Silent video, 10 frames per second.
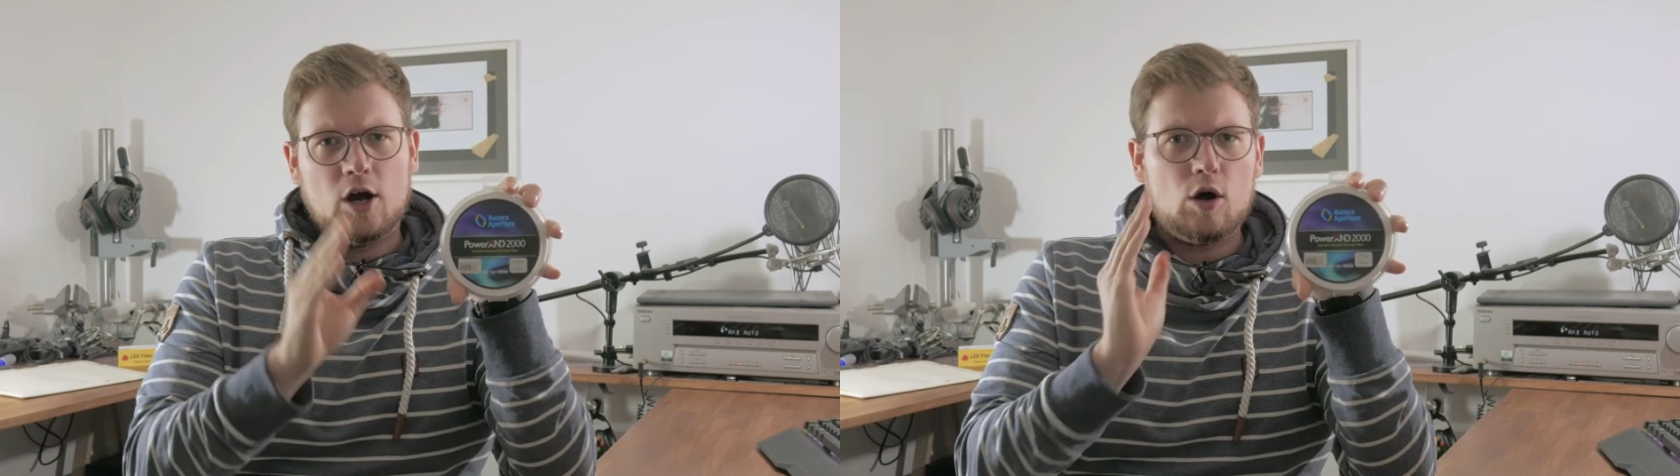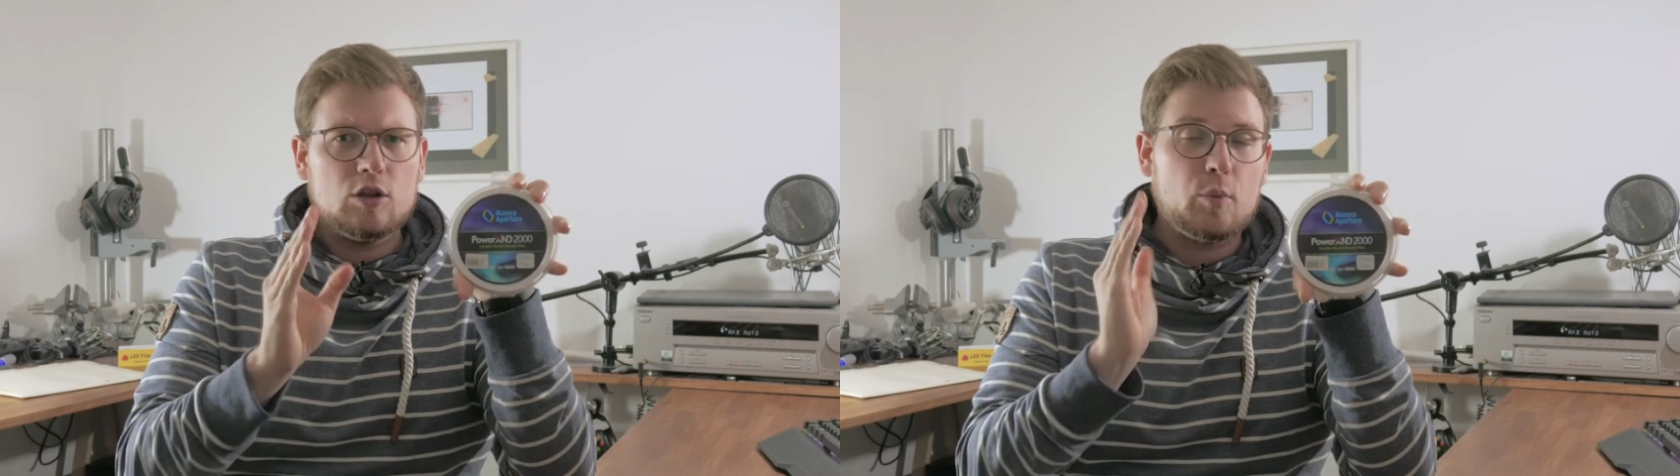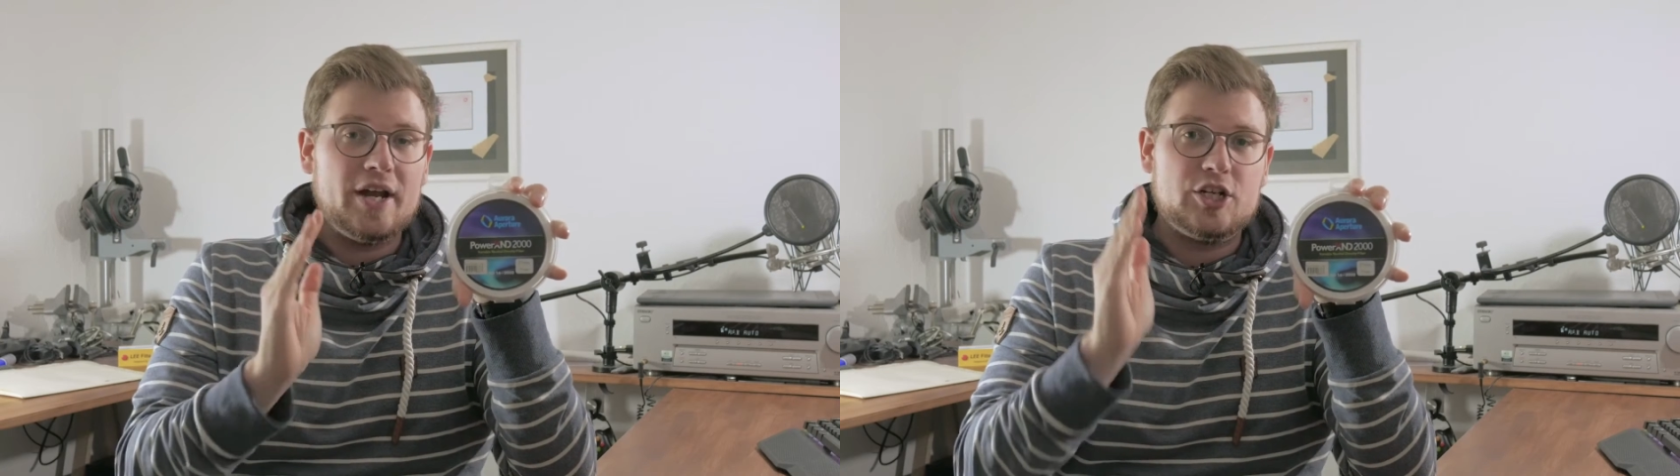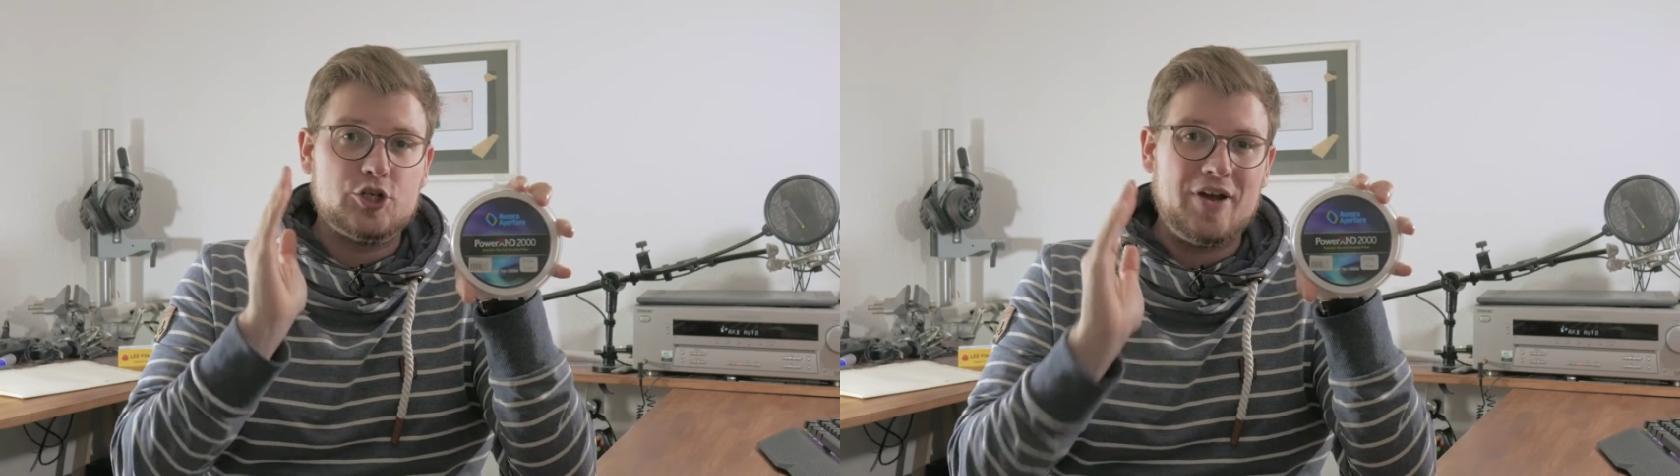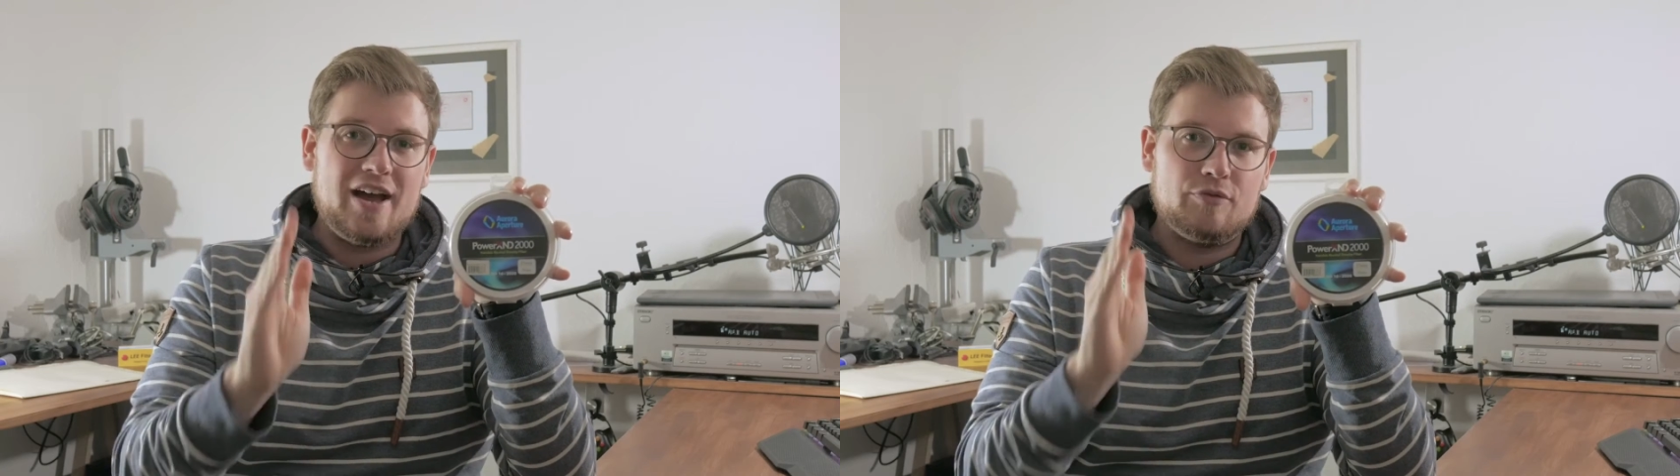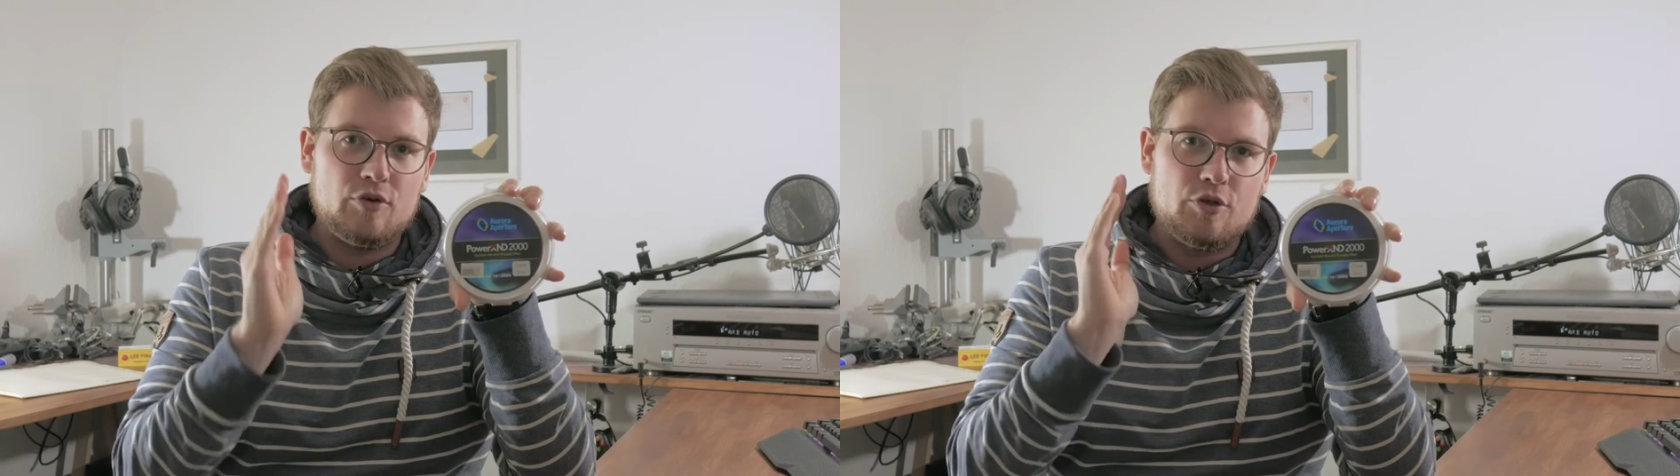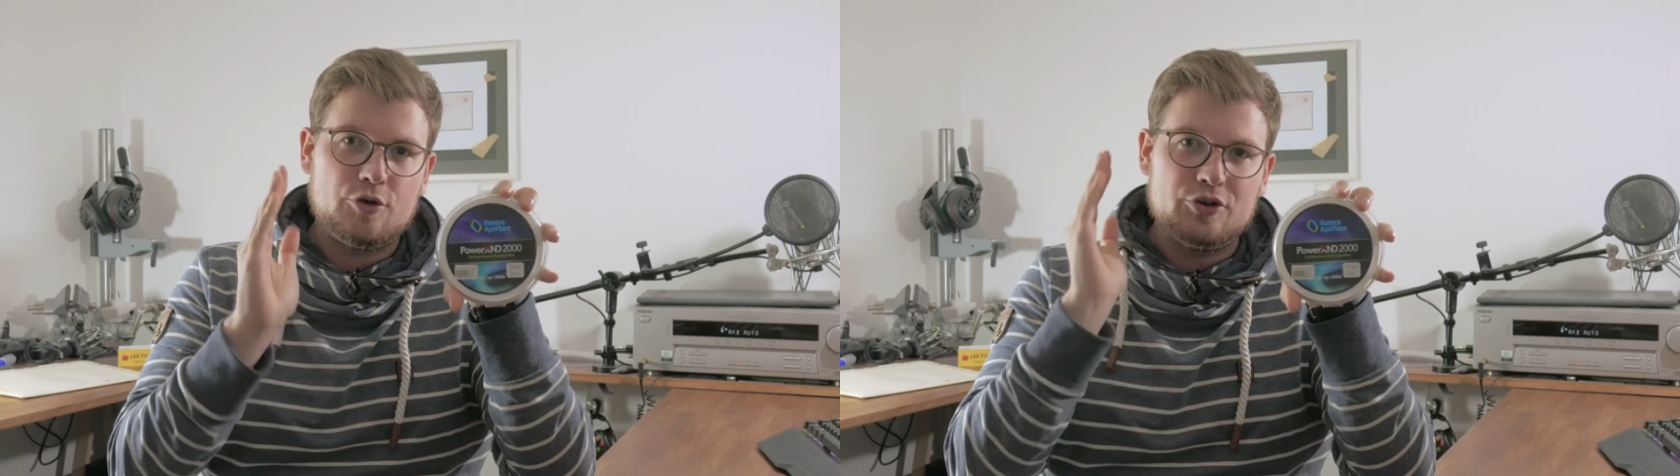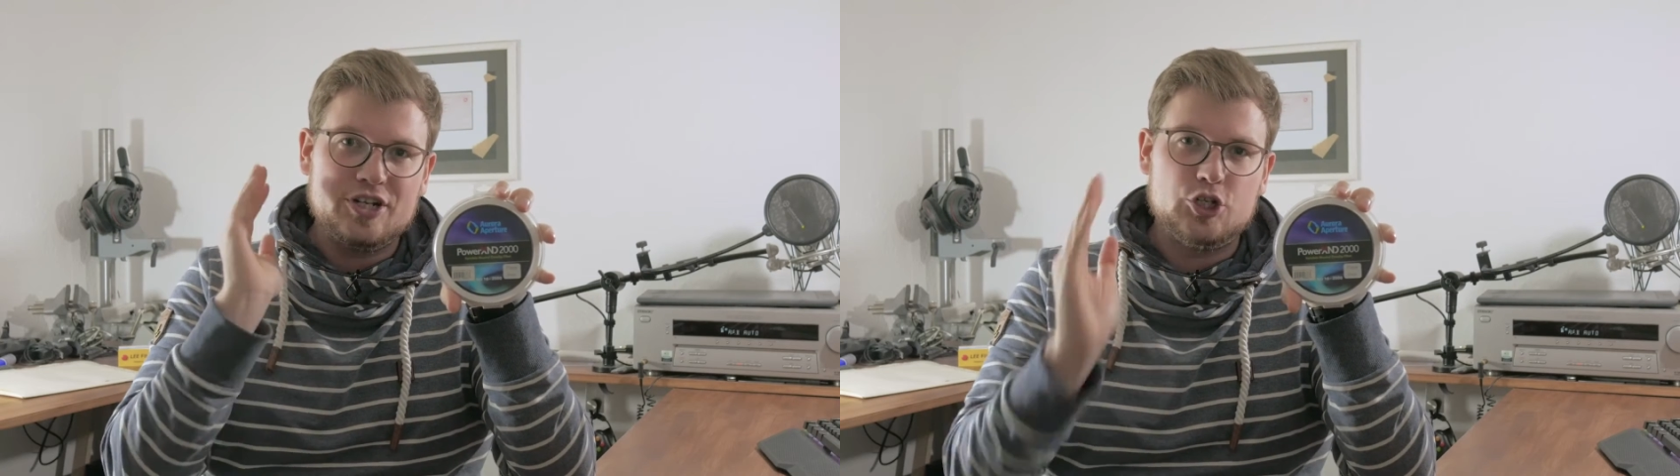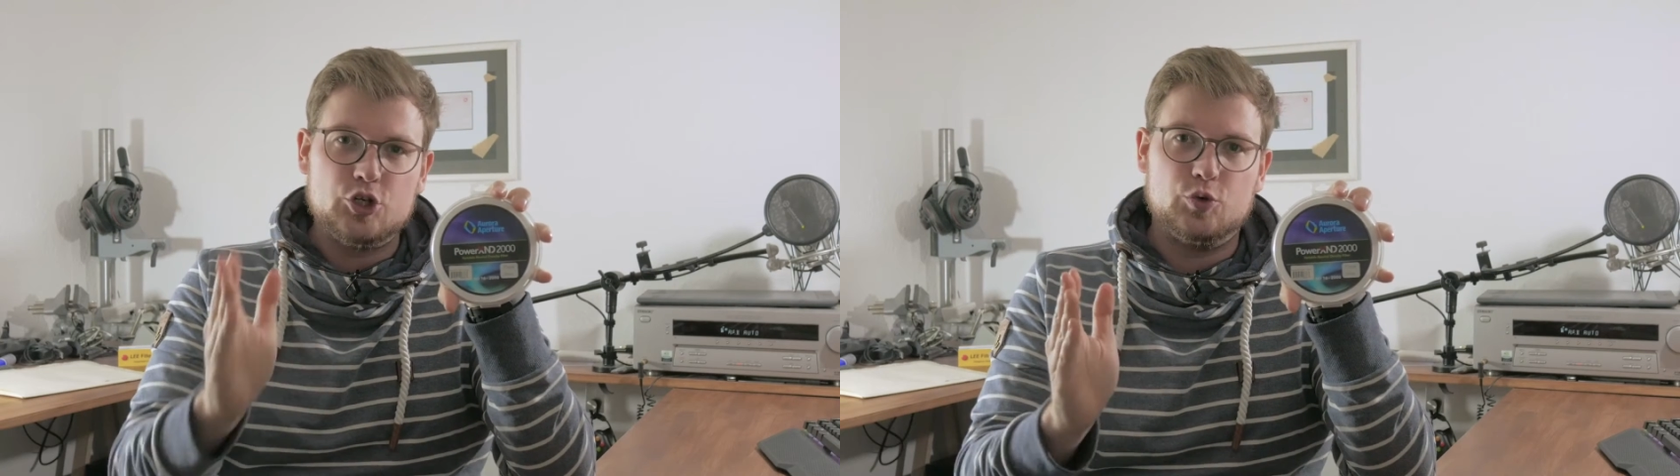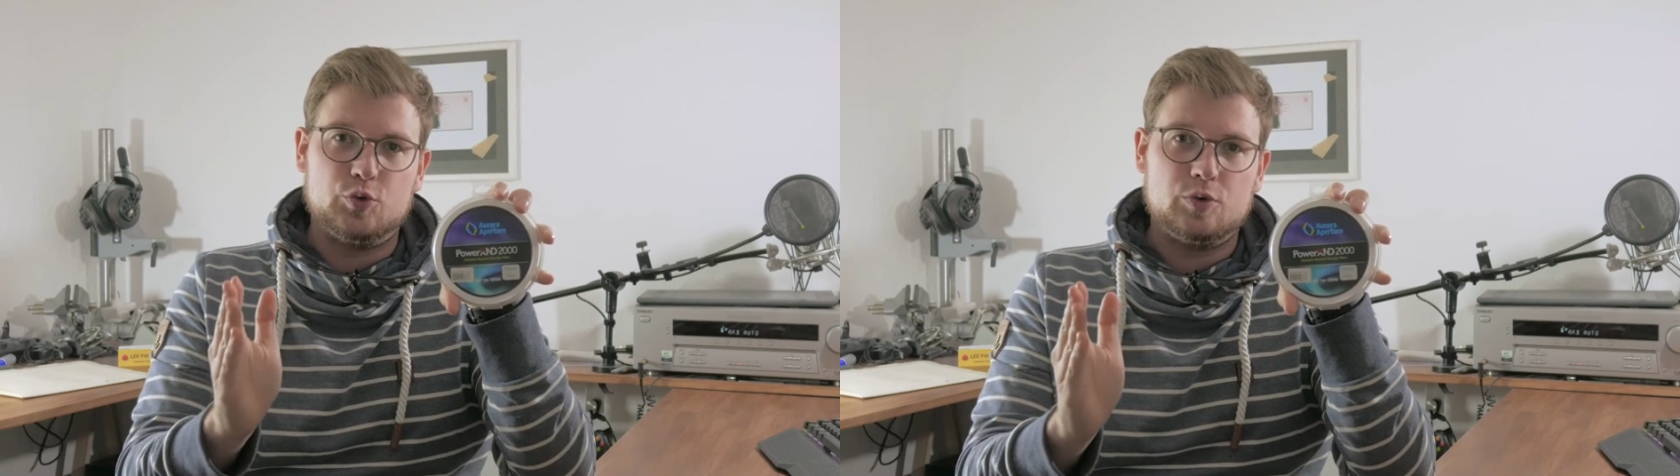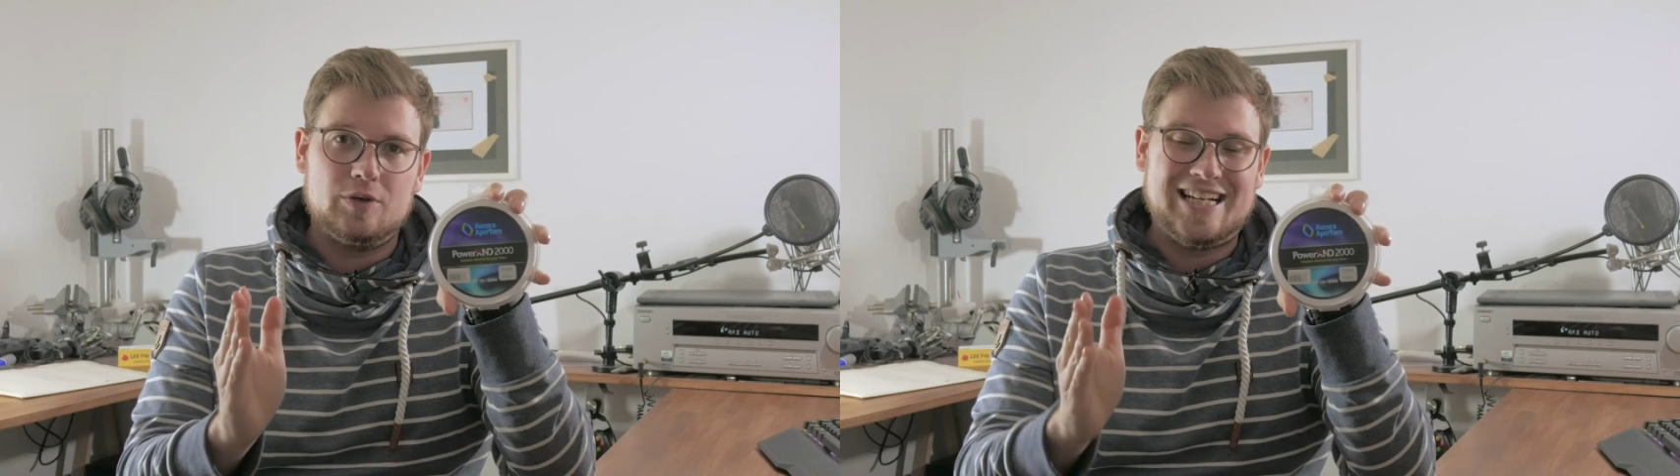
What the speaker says: all the way to f32,